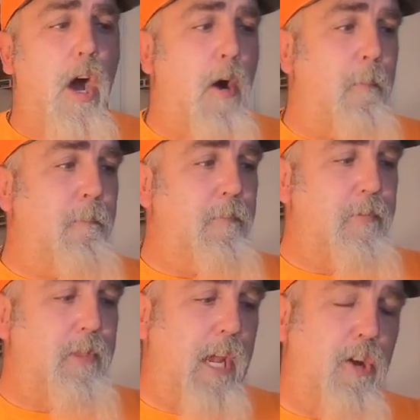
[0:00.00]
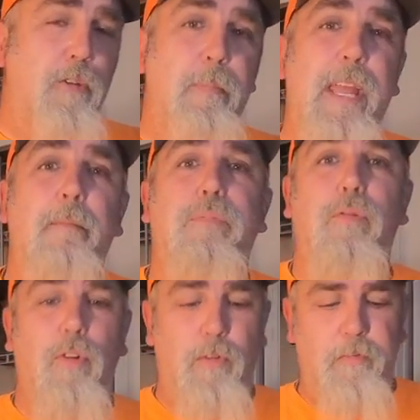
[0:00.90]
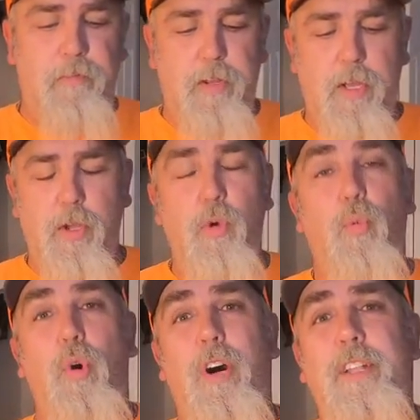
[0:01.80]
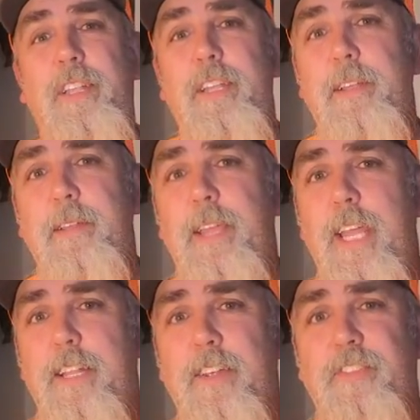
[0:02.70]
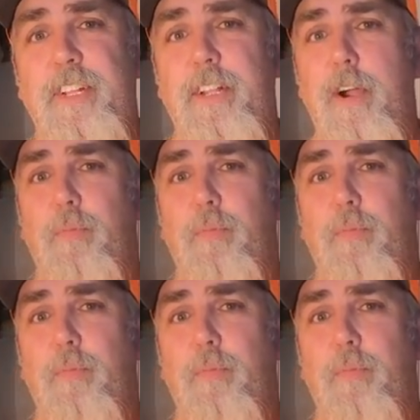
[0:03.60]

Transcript: Um, that could be improved. One, it doesn't